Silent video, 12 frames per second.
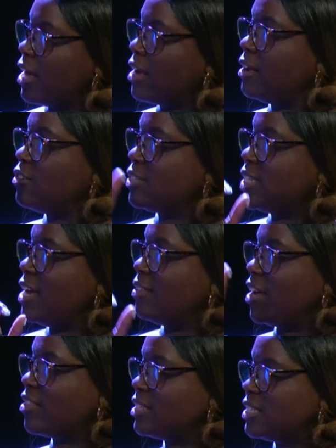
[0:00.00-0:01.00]
I understand
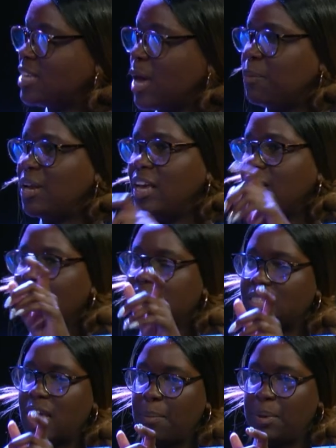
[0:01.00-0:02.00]
like this is happening and this
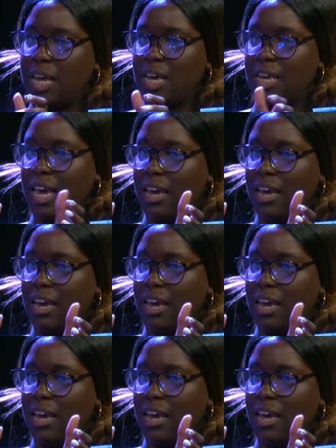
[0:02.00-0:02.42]
is happening.